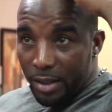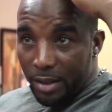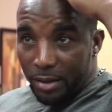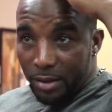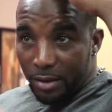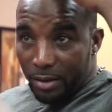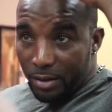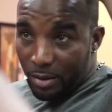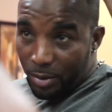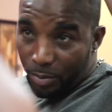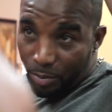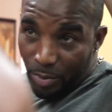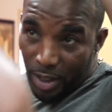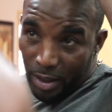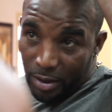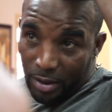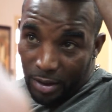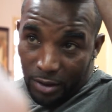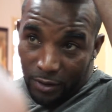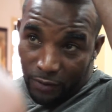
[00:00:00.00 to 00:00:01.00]
all the
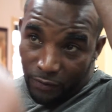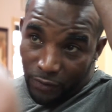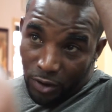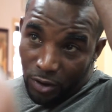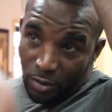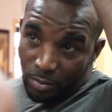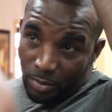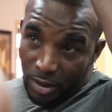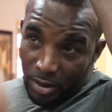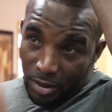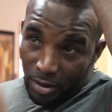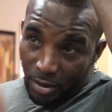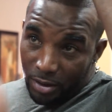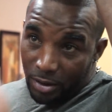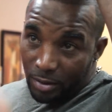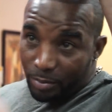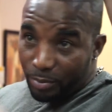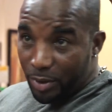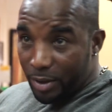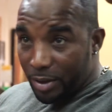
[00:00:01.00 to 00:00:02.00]
way. Let me get a full
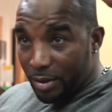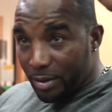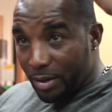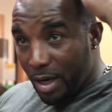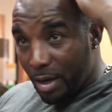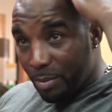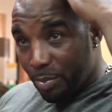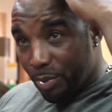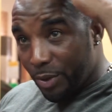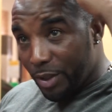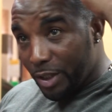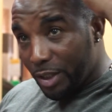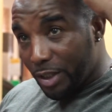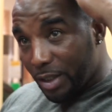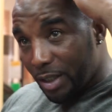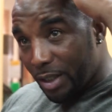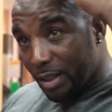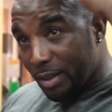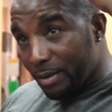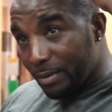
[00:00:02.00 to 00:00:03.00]
head of hair too.
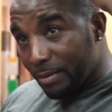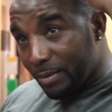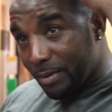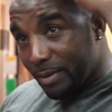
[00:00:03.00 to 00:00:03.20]
So,